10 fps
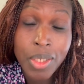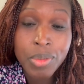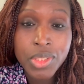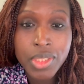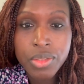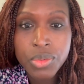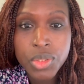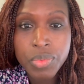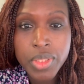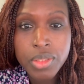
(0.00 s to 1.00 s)
I was
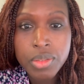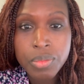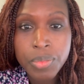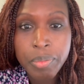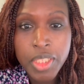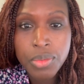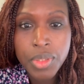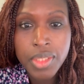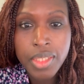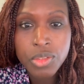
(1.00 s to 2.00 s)
diagnosed with
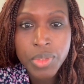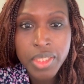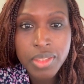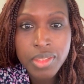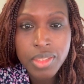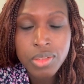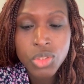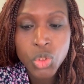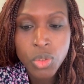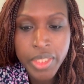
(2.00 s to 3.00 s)
rheumatoid arthritis and
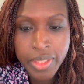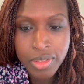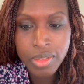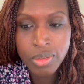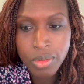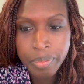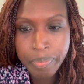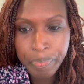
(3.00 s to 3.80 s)
sjögren syndrome.